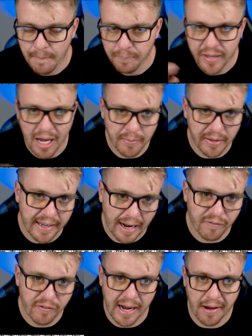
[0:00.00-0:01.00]
I'm gonna get
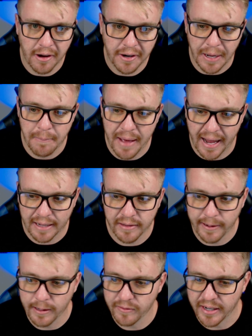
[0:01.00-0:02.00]
out for now. I'll come back
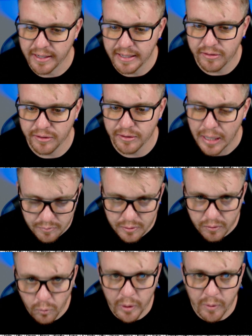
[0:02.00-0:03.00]
later if I need to.
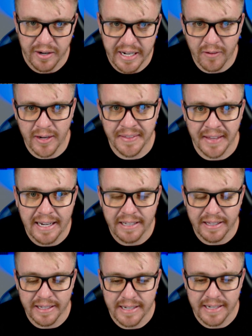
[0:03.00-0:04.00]
We were nearing the end of the
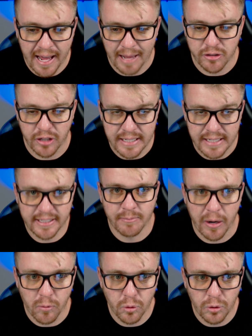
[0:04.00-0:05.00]
day. I'm trying to stick to my
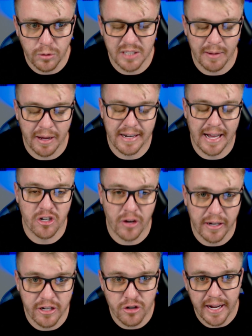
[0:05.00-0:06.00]
rules about not trying
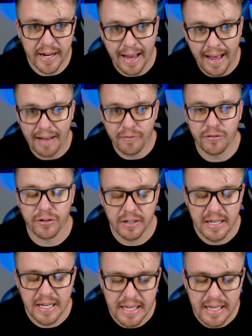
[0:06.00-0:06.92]
to trade after.